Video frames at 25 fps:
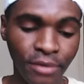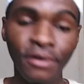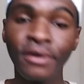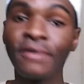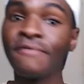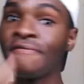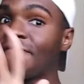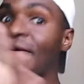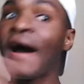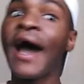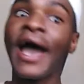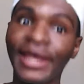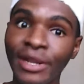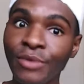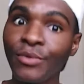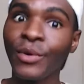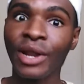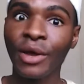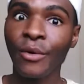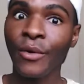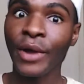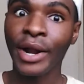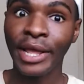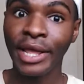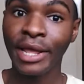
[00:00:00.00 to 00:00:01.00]
find what I
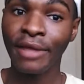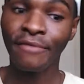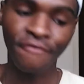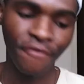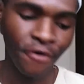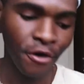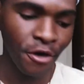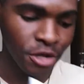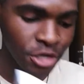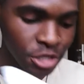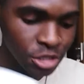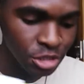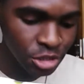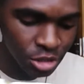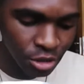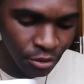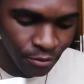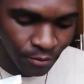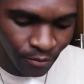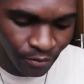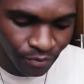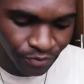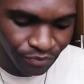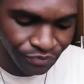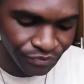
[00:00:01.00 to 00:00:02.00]
wanna eat first.
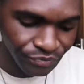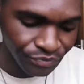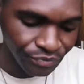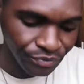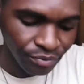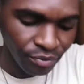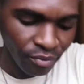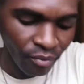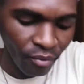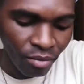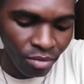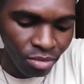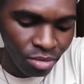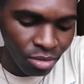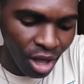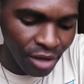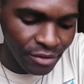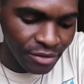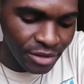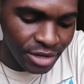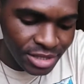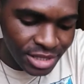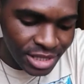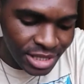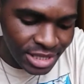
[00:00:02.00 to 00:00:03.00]

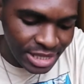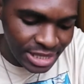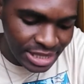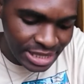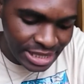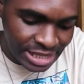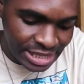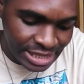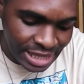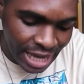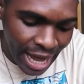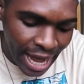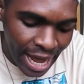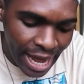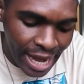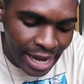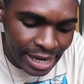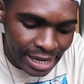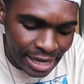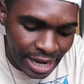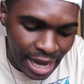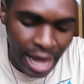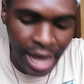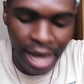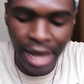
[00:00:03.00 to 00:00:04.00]
This is
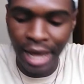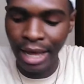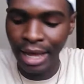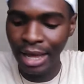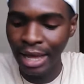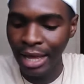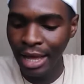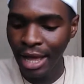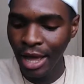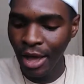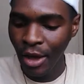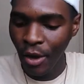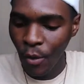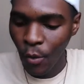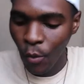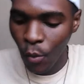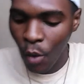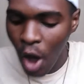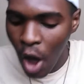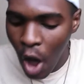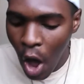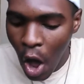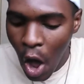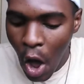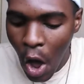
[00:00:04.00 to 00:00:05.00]
insane!
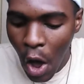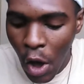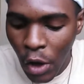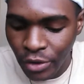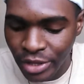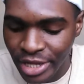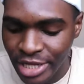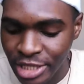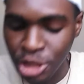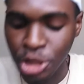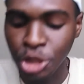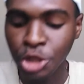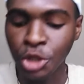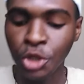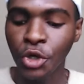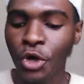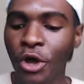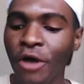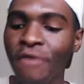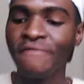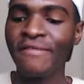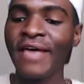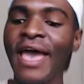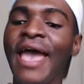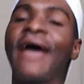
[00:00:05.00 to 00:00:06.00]
Whoa, there's two
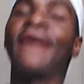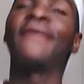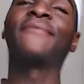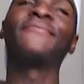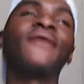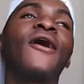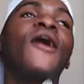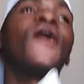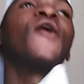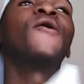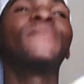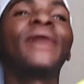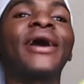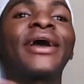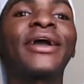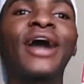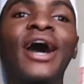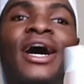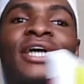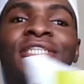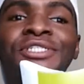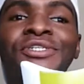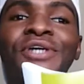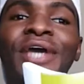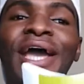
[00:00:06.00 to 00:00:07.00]
of them! Oh my
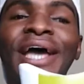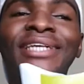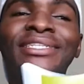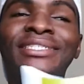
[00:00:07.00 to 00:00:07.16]
gosh, you